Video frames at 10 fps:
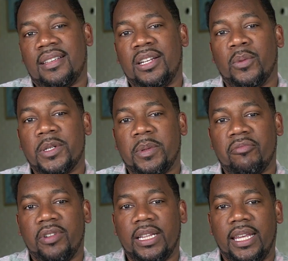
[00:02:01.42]
You know, what's been
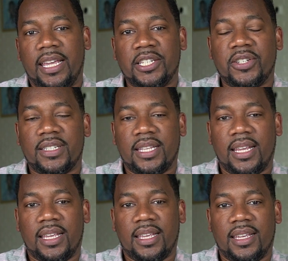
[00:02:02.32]
really
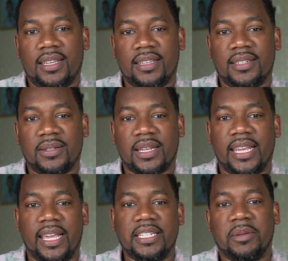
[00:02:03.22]
interesting is
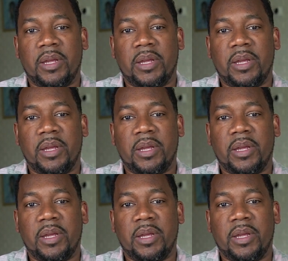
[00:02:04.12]
gauging